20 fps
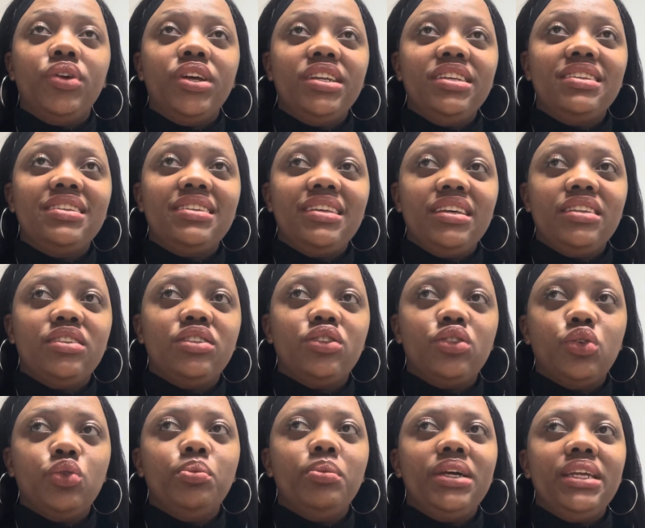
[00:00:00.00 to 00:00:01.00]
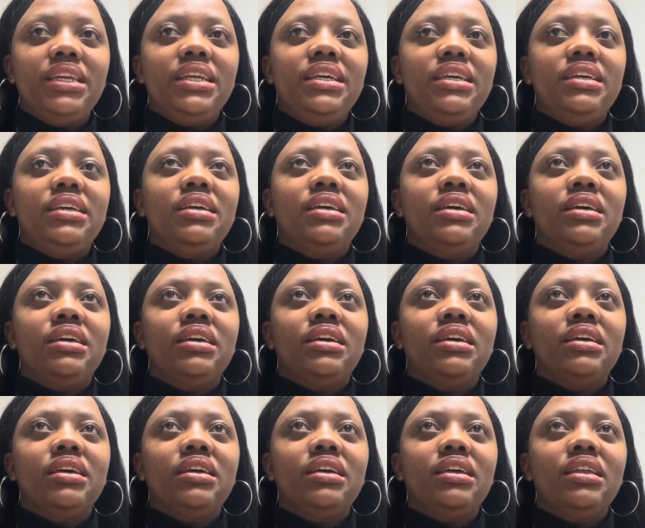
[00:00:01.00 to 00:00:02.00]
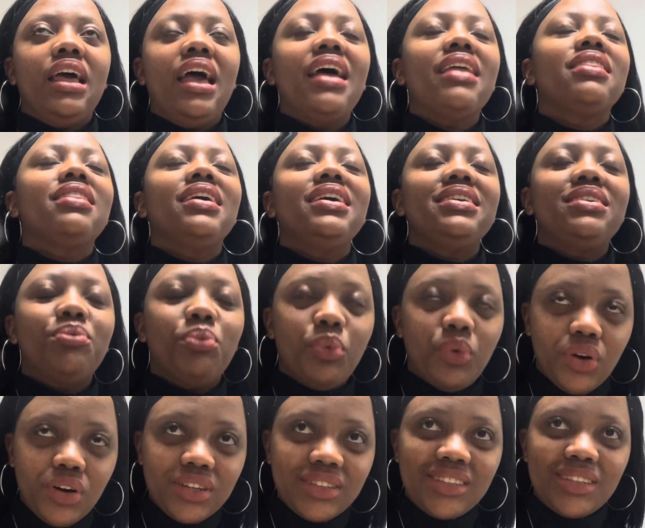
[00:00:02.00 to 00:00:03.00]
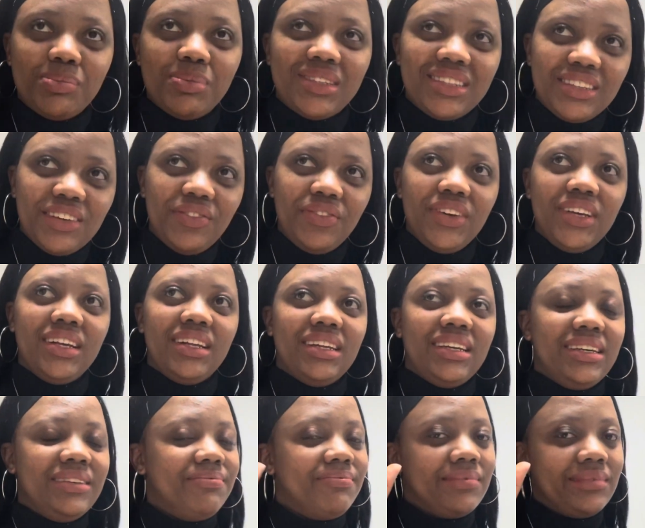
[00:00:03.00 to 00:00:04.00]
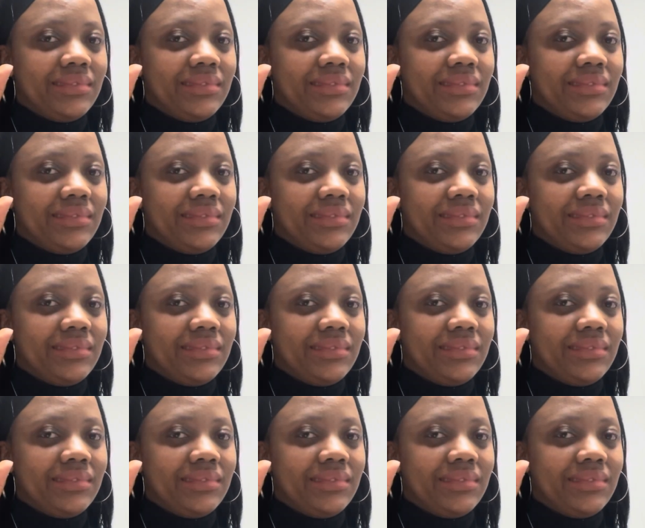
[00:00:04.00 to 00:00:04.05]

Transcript: sent so many. They work specifically